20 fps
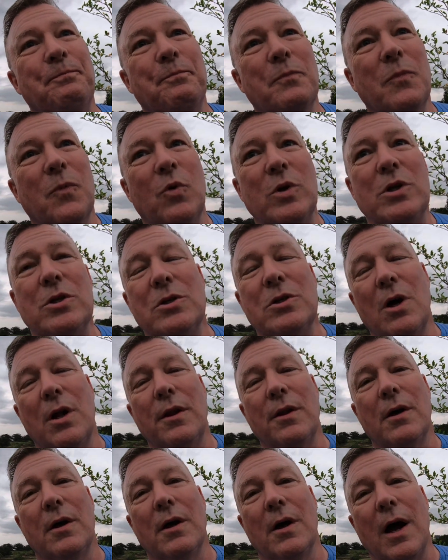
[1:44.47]
which is
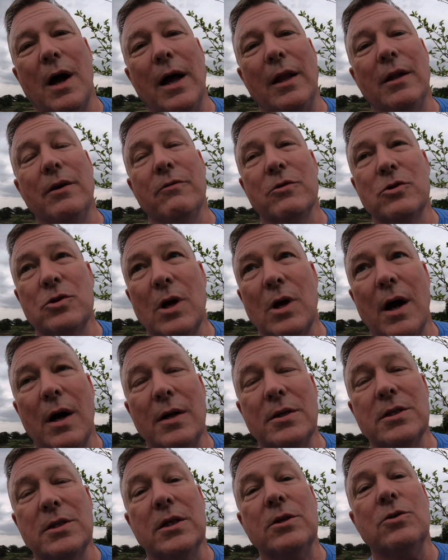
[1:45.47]
on the island of
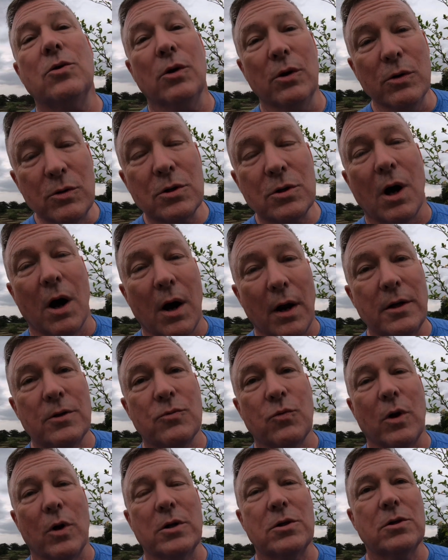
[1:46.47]
Luzon. Central Luzon
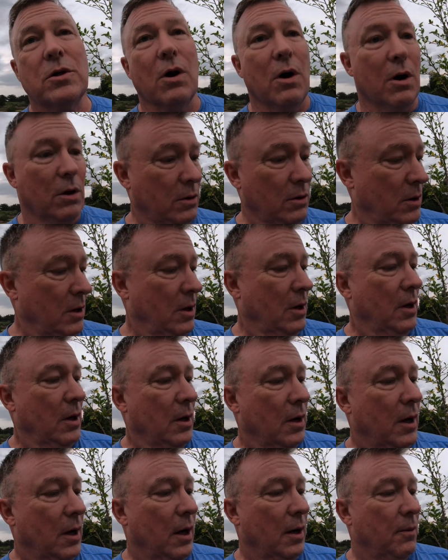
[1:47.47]
is what it's called.
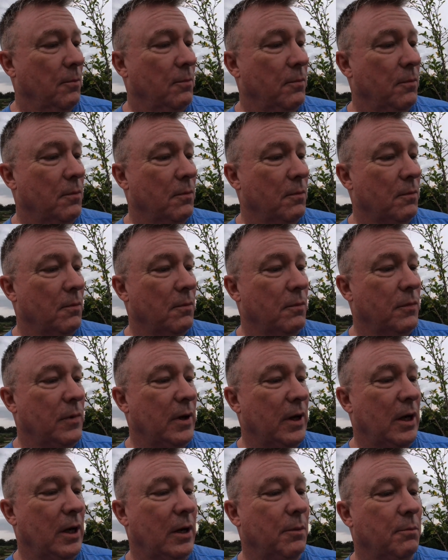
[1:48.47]

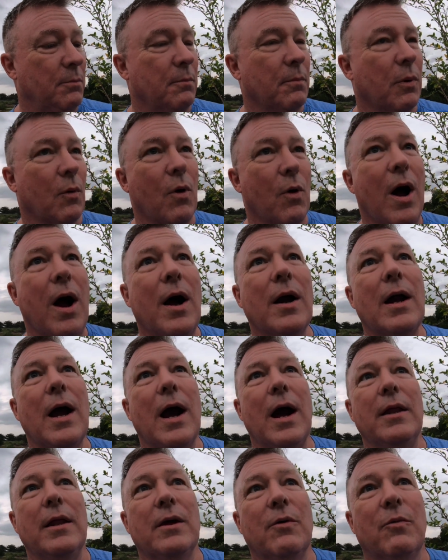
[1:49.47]
The
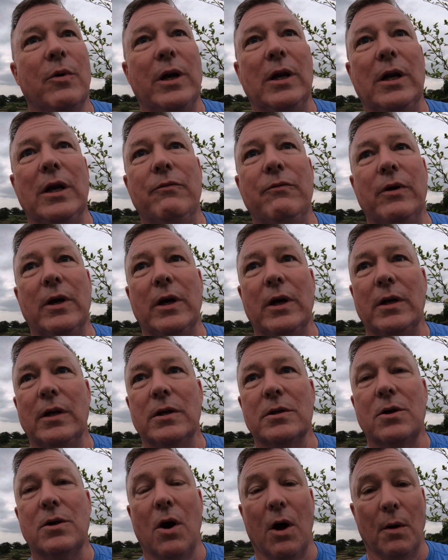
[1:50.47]
barangay that we live in
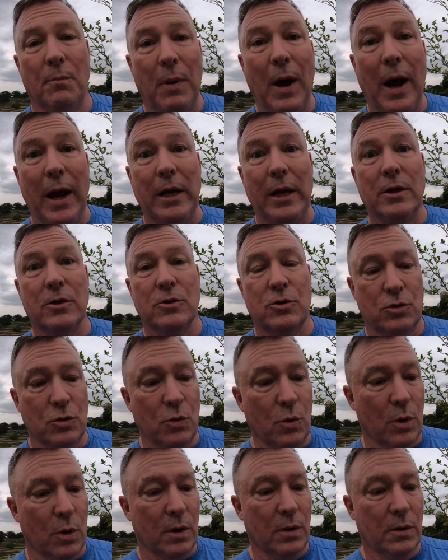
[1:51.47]
is called Paitan
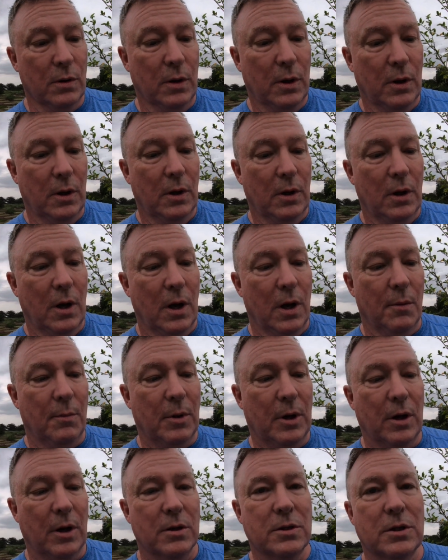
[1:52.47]
Sur.
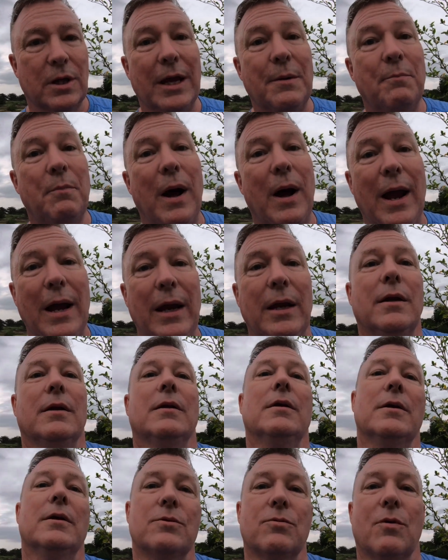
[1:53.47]
Because Lake
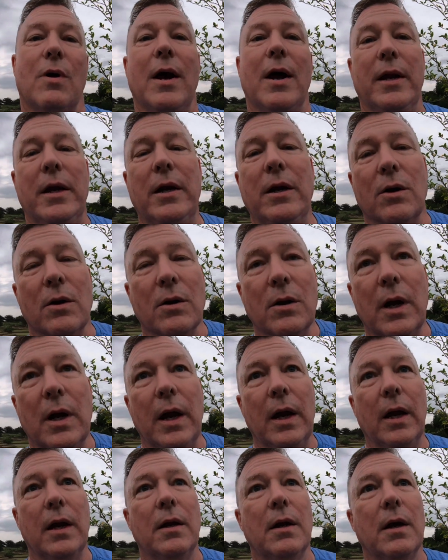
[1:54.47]
Paitan is right here,
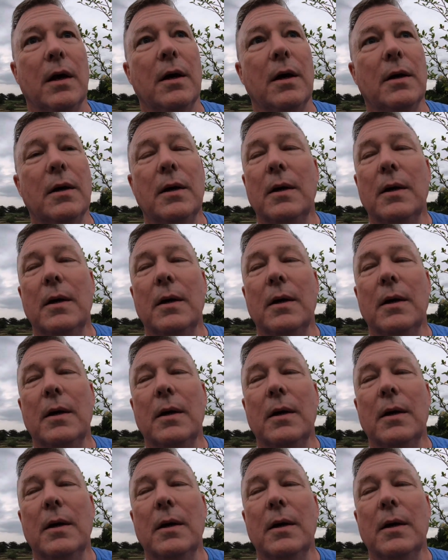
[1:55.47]
and